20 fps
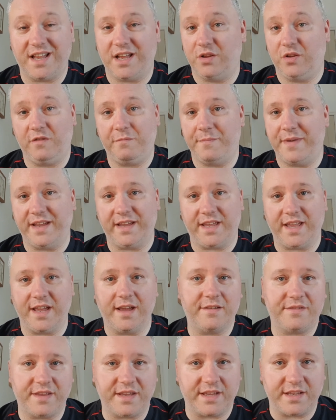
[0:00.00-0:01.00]
I love Mengi.
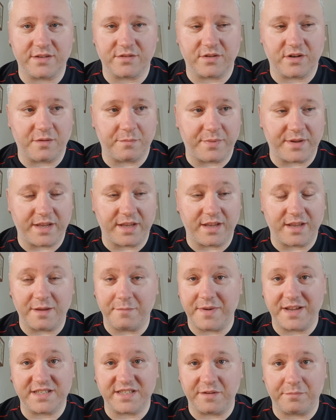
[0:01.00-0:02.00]
I think he's going to be a
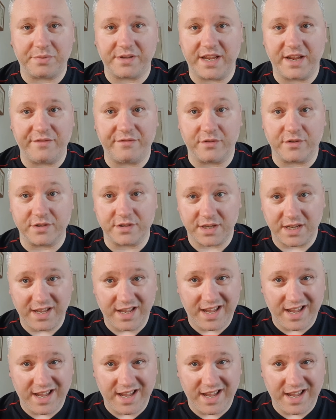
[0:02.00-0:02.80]
massive player for us.